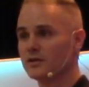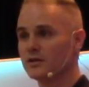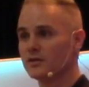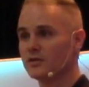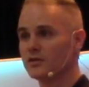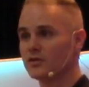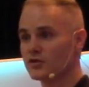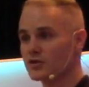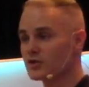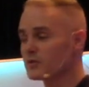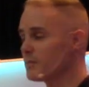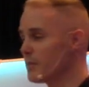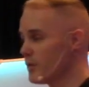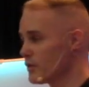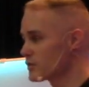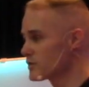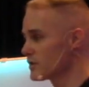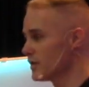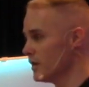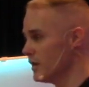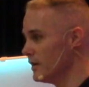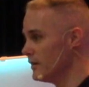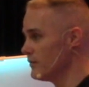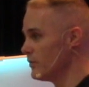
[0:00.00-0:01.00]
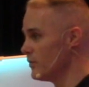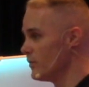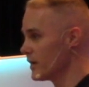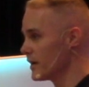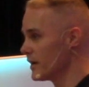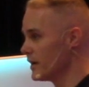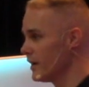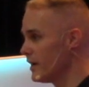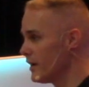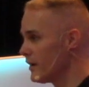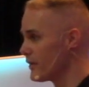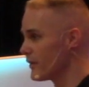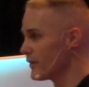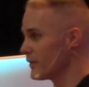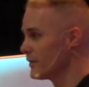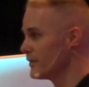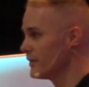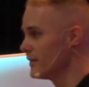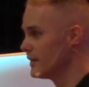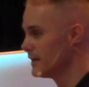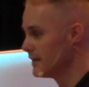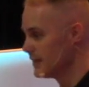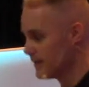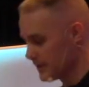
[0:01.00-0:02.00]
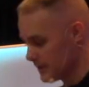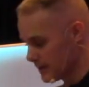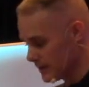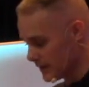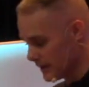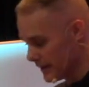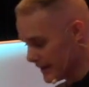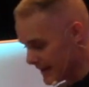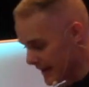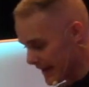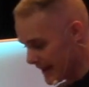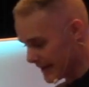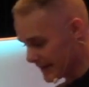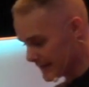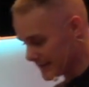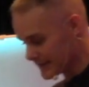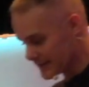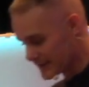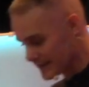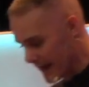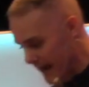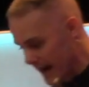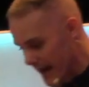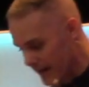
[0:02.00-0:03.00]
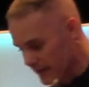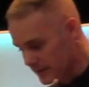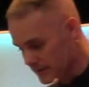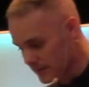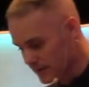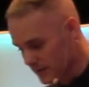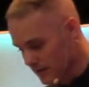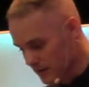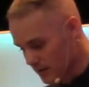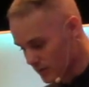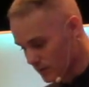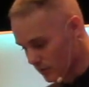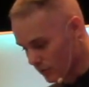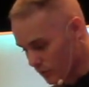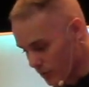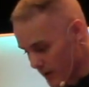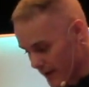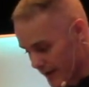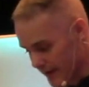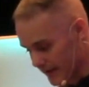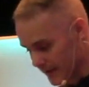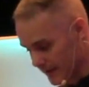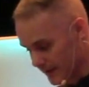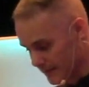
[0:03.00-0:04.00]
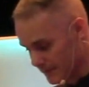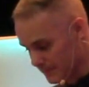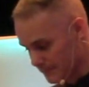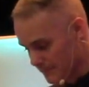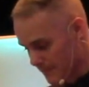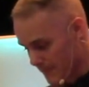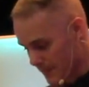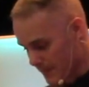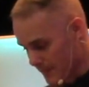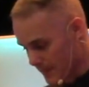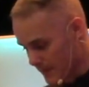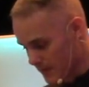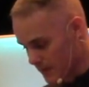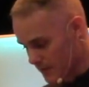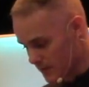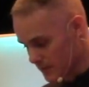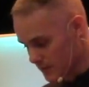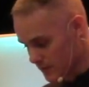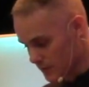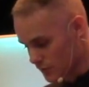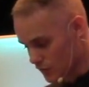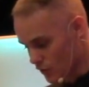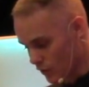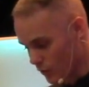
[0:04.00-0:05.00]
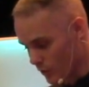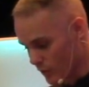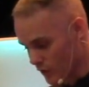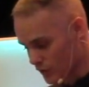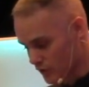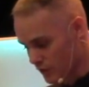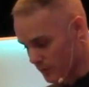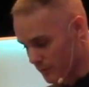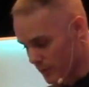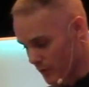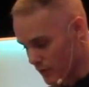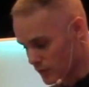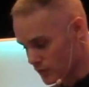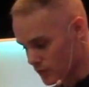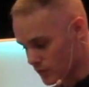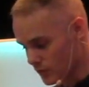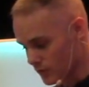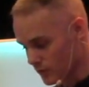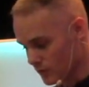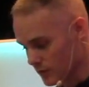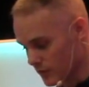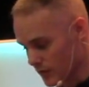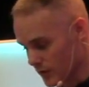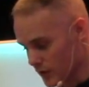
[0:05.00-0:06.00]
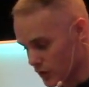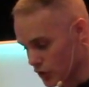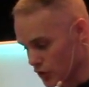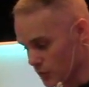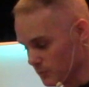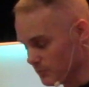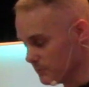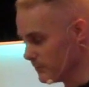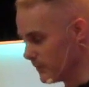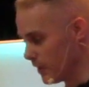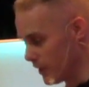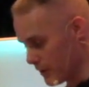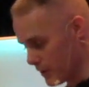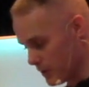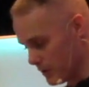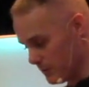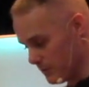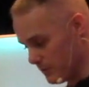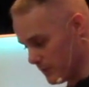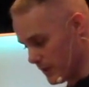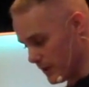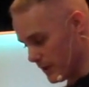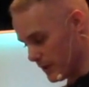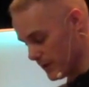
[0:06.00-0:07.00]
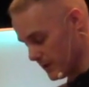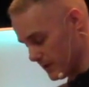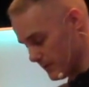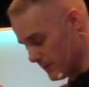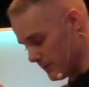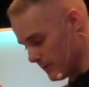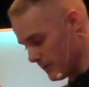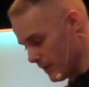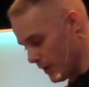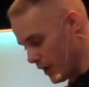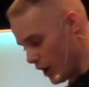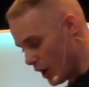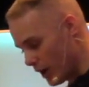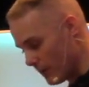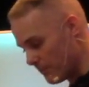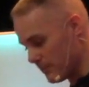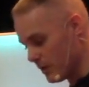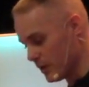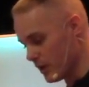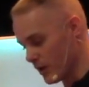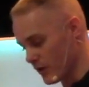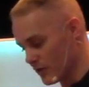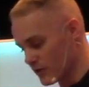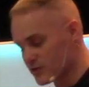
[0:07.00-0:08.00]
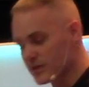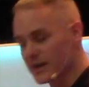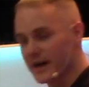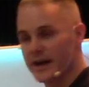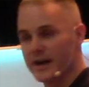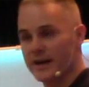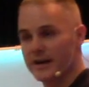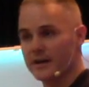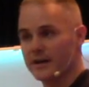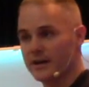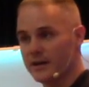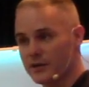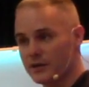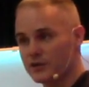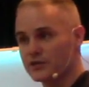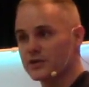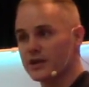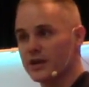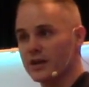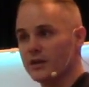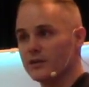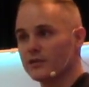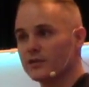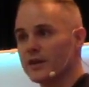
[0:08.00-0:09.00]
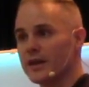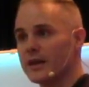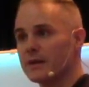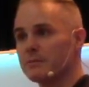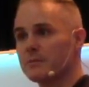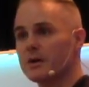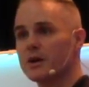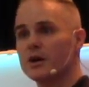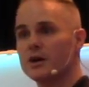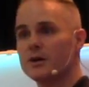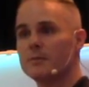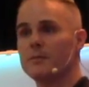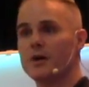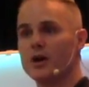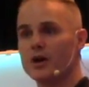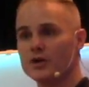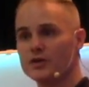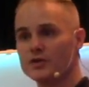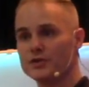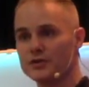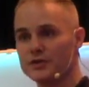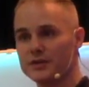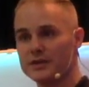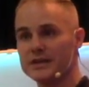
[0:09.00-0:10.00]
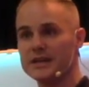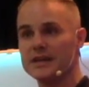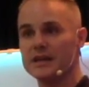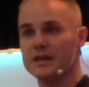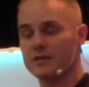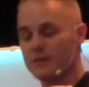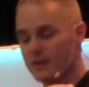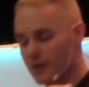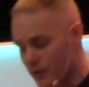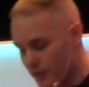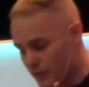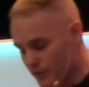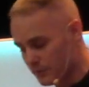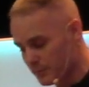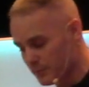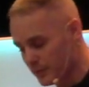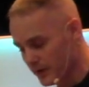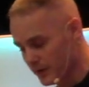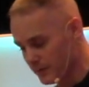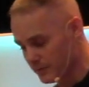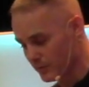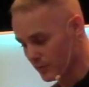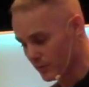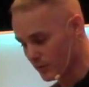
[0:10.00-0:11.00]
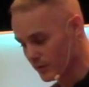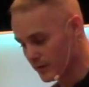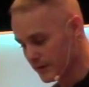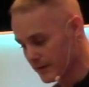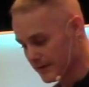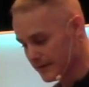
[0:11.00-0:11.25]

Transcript: you're supposed to love one another in that exact way. So we're supposed to hum, hum, humble our si- ourselves and come underneath other people